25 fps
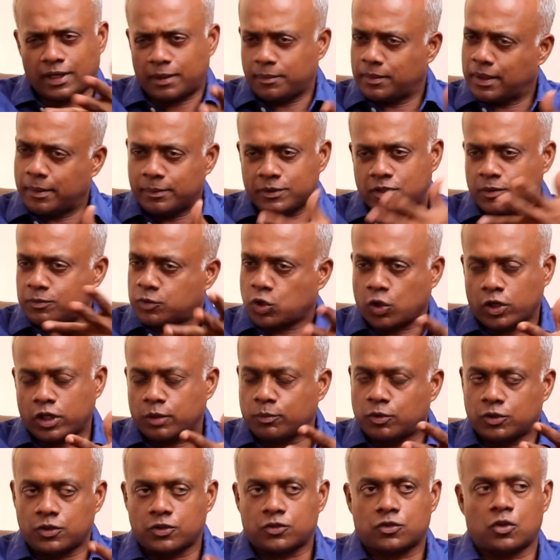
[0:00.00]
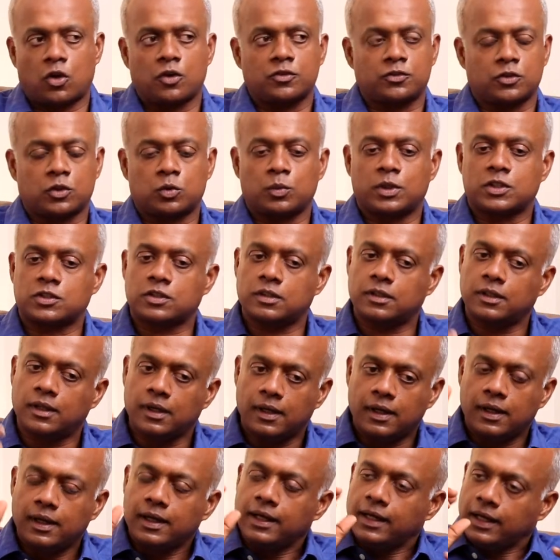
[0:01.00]
I'm just talking about the song situation.
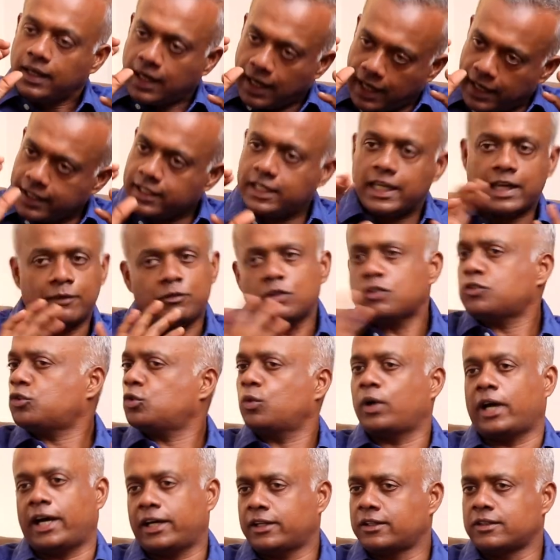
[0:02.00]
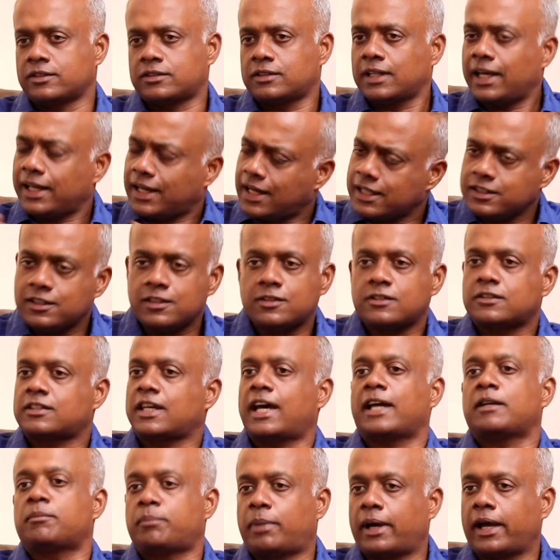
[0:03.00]
I gave this to Harris and I just
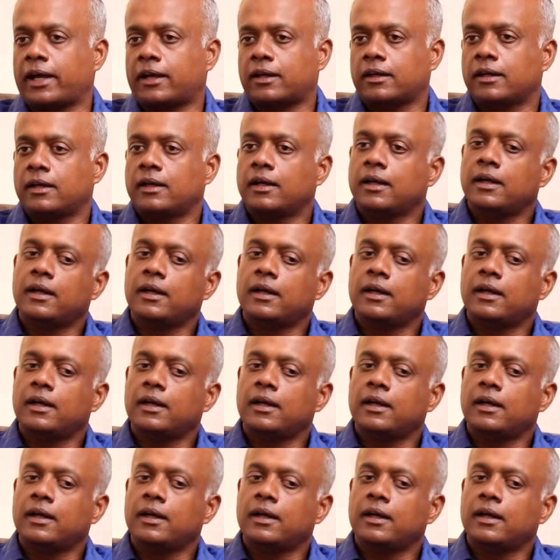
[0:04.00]
sat back